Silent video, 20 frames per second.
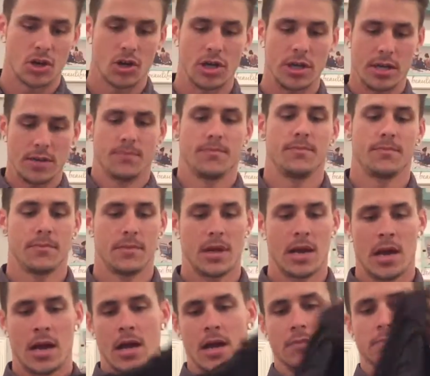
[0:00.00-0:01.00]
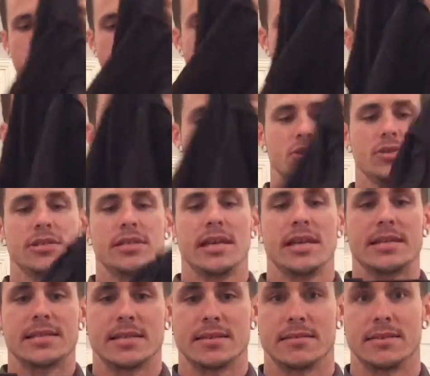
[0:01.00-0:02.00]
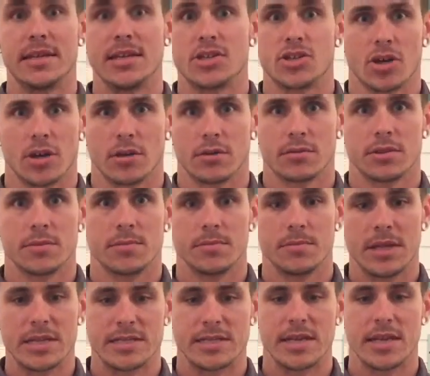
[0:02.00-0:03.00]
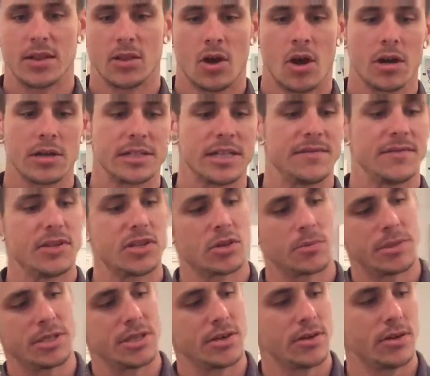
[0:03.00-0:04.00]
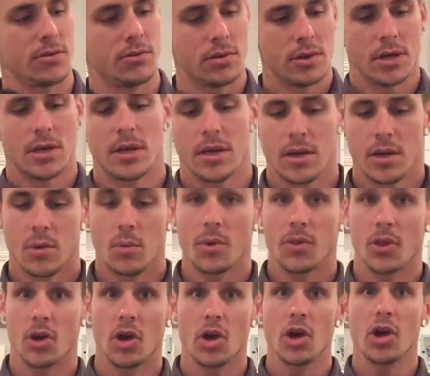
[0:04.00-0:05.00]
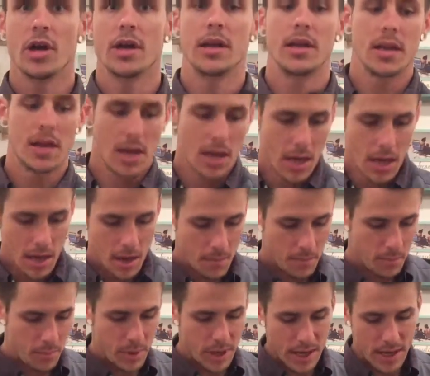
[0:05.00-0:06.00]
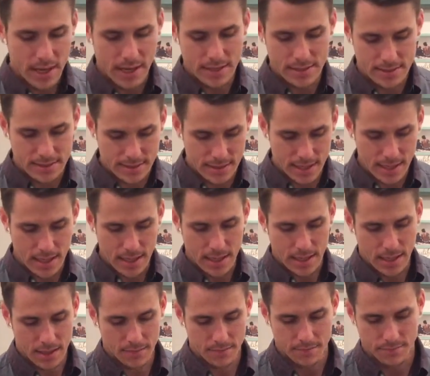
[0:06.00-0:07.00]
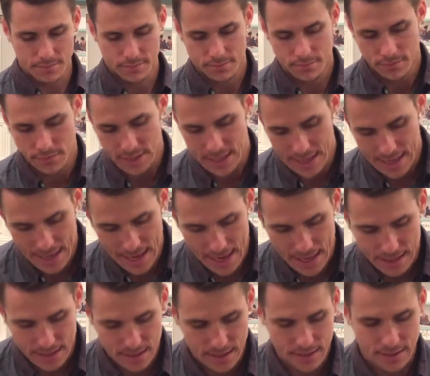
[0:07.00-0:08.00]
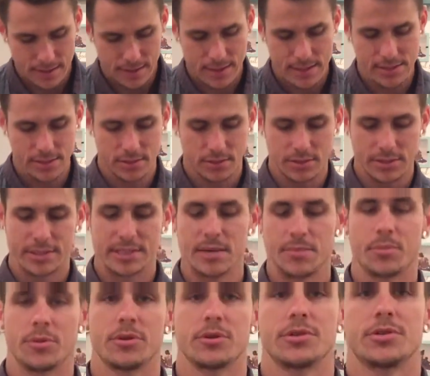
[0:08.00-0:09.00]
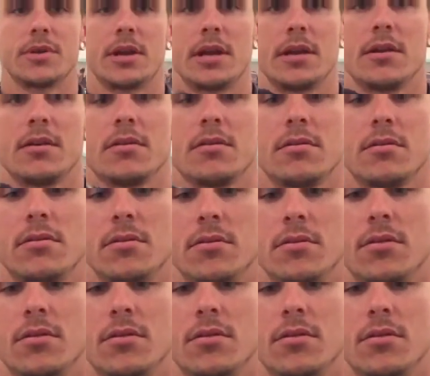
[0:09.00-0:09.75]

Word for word: hoodie. Um, as you see, it's a t-shirt. It's, it's long sleeve t-shirt material with the hood, but um, they added these little zippers right here